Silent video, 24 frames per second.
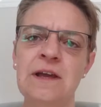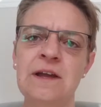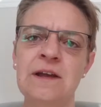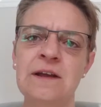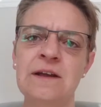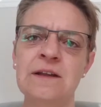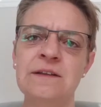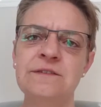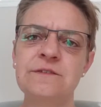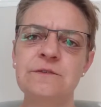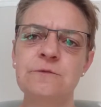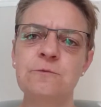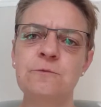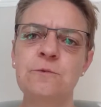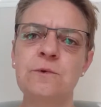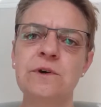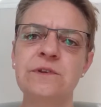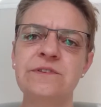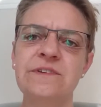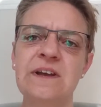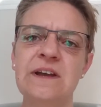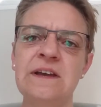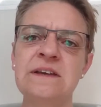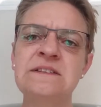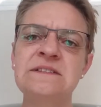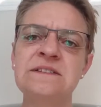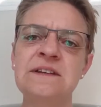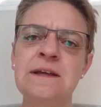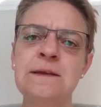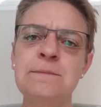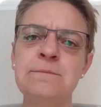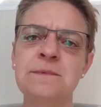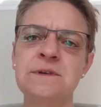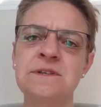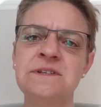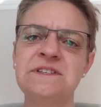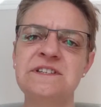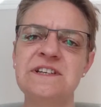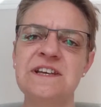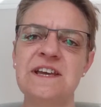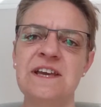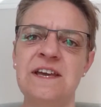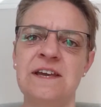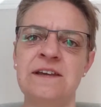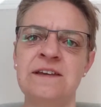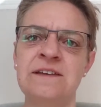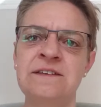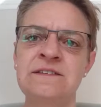at what a statement
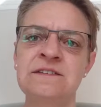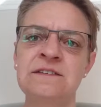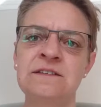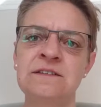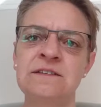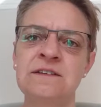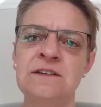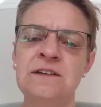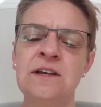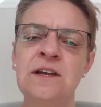is